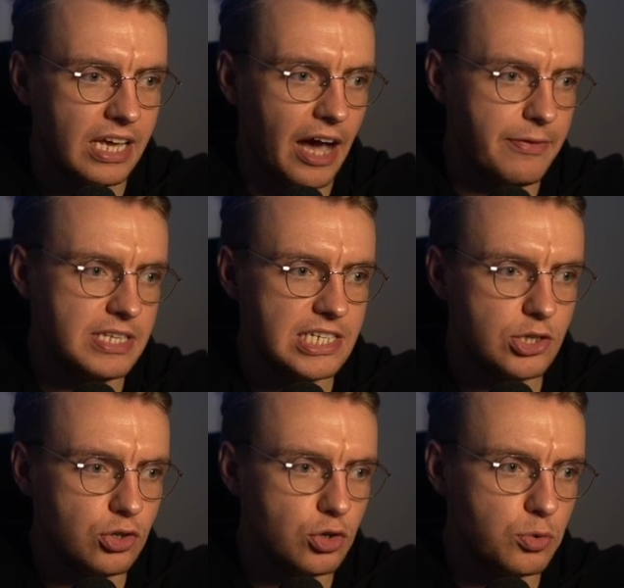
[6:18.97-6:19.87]
And this is the
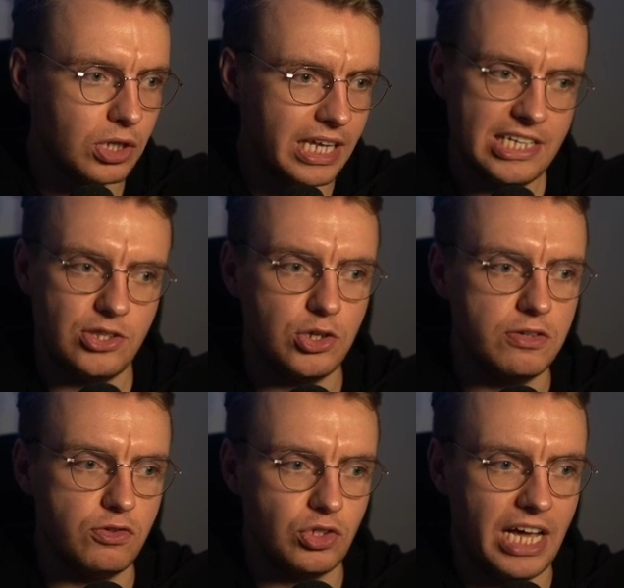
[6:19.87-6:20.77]
new class that
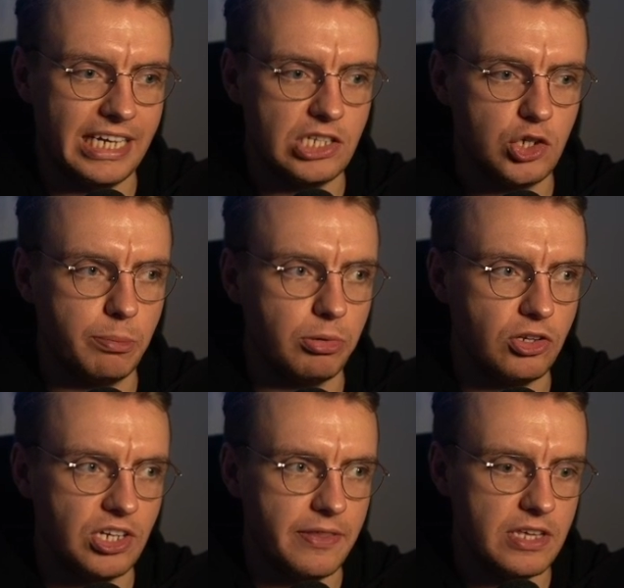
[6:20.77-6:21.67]
you've just added to your
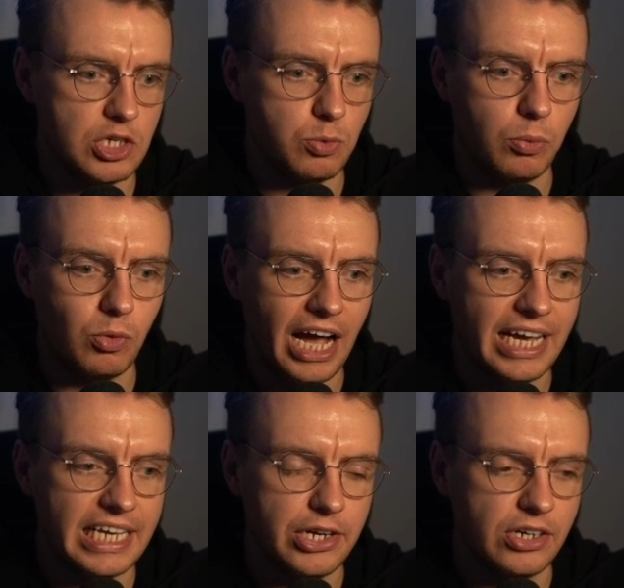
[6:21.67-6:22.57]
project, this one right
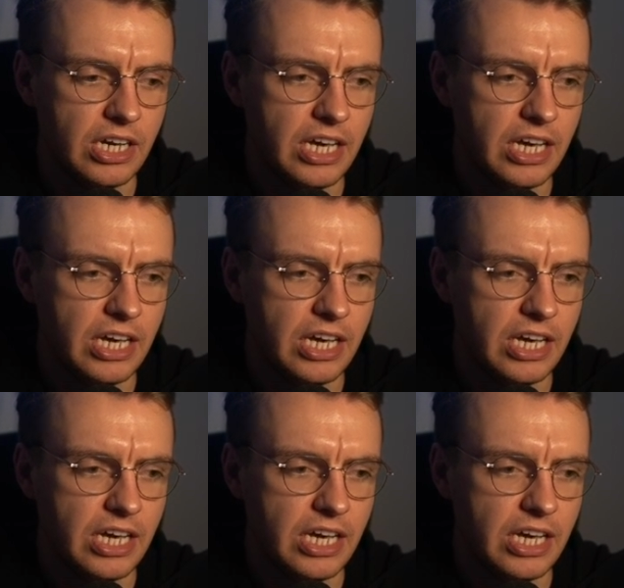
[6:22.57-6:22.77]
here.